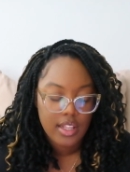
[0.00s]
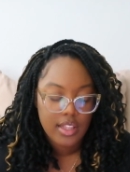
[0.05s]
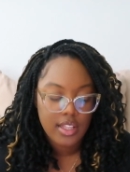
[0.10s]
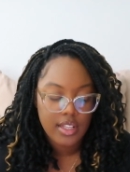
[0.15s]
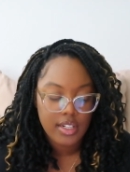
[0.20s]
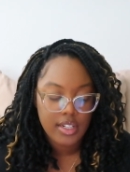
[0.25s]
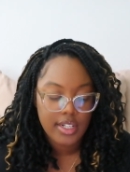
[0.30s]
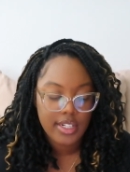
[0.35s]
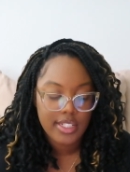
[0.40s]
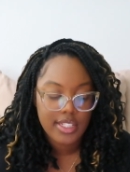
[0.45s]

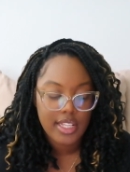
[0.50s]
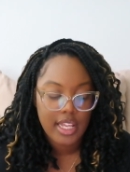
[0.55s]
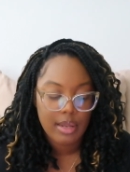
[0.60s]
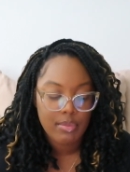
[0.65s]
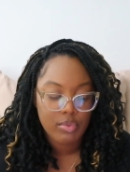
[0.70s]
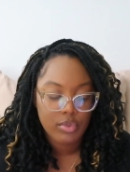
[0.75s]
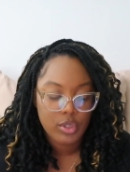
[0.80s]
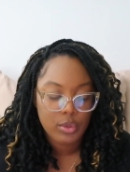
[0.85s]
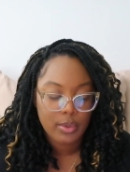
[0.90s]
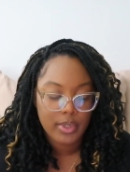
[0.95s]
Then the
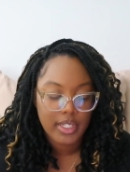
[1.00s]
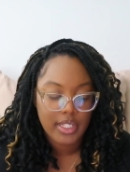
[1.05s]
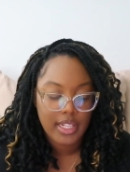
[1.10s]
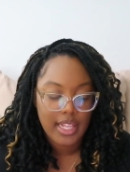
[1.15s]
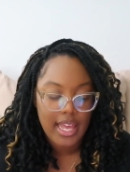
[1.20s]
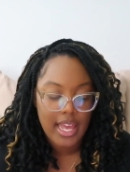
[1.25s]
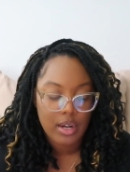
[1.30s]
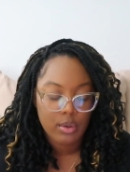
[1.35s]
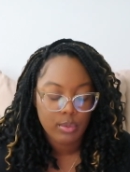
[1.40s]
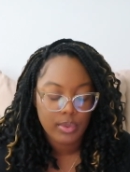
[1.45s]
disciples were
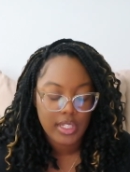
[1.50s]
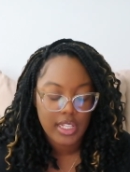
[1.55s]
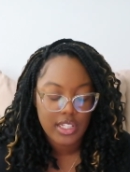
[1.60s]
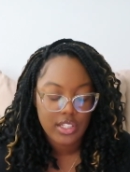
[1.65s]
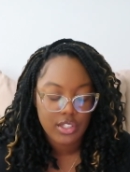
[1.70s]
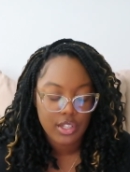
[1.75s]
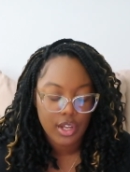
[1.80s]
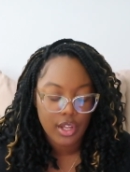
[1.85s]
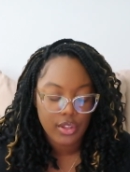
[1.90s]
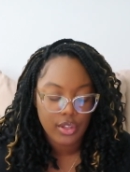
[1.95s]
glad when they
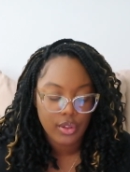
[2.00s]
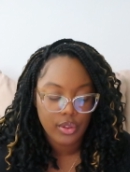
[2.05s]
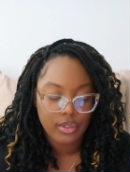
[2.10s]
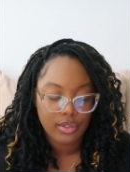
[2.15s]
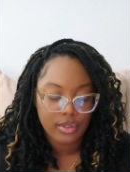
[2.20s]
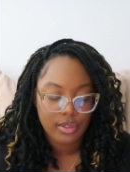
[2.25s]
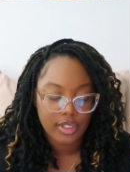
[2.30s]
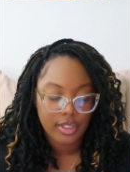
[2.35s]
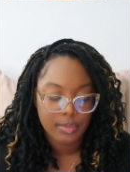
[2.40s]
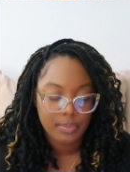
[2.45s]
saw the
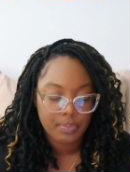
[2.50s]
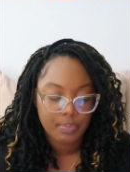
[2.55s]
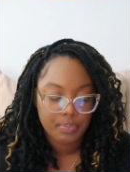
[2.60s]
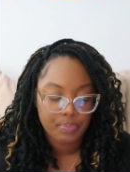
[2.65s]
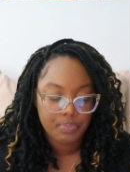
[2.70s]
Lord.